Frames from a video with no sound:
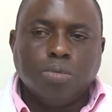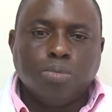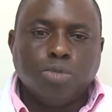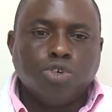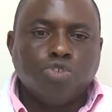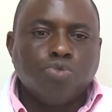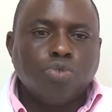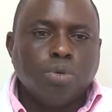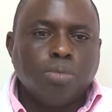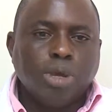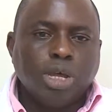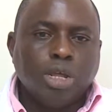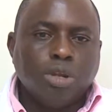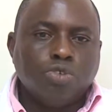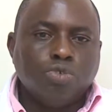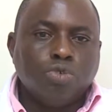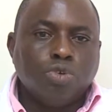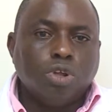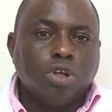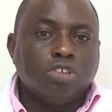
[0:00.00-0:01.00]
Most women
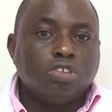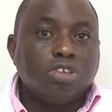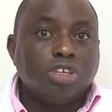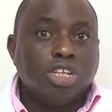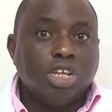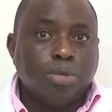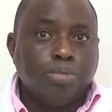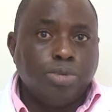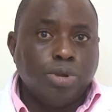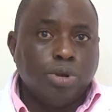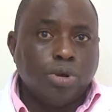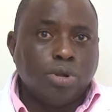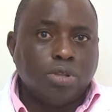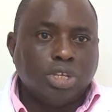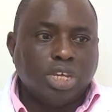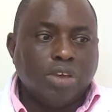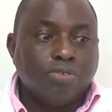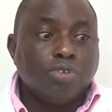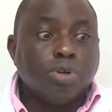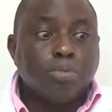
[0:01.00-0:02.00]
do not see their
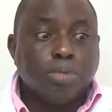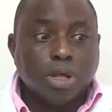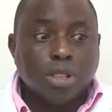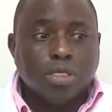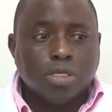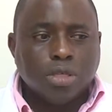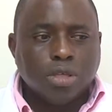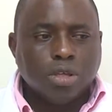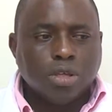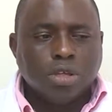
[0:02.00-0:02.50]
periods every month.